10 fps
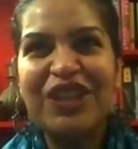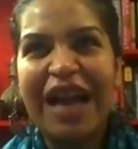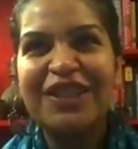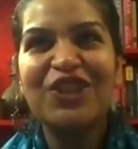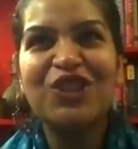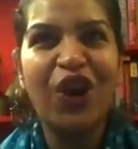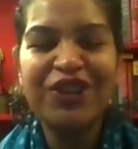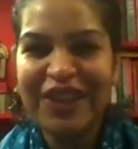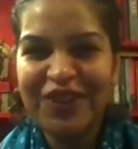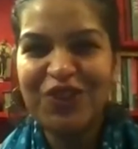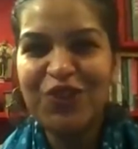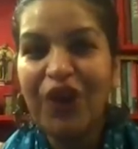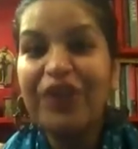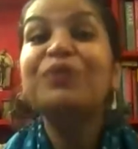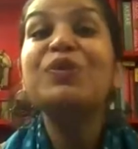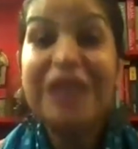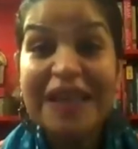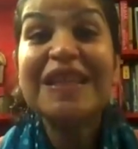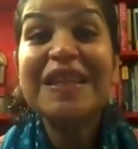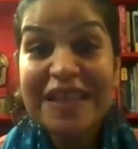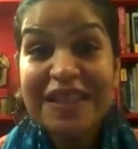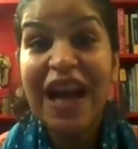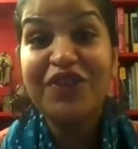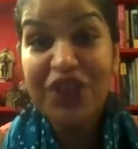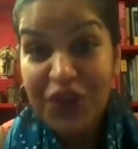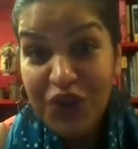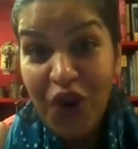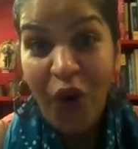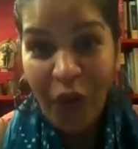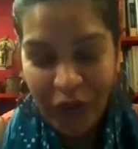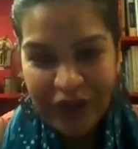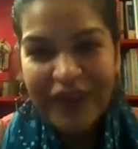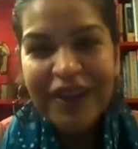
as exotic as you thought it was. It's a country you know.